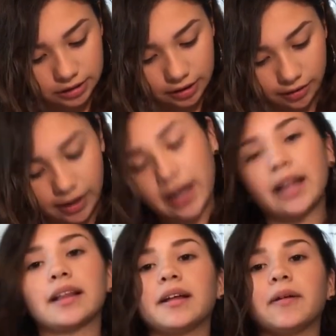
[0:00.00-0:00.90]
So I
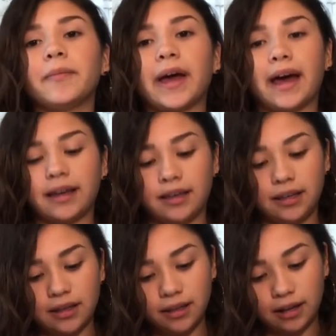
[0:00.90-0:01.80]
got a
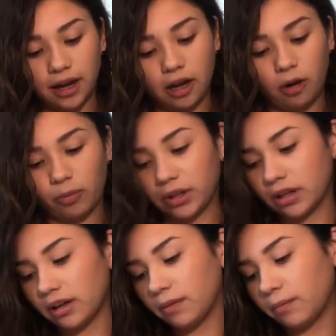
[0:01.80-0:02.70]
baggie. I
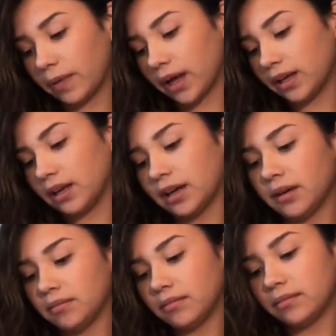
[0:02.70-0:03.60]
opened the baggie
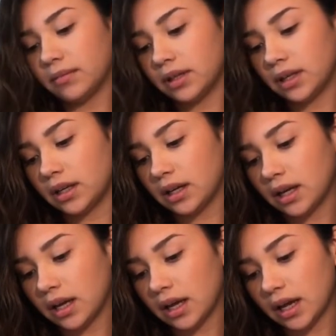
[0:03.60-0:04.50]
up.
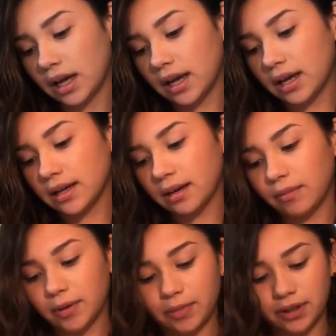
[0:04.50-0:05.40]
And
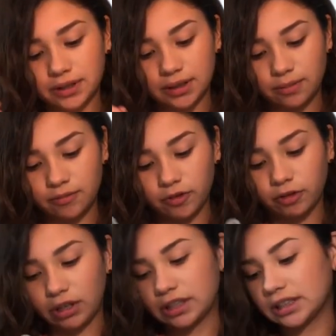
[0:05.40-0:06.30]
I'm going to put some
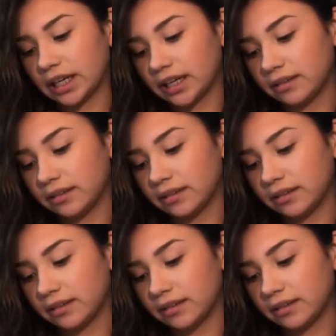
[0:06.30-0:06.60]
fruit inside.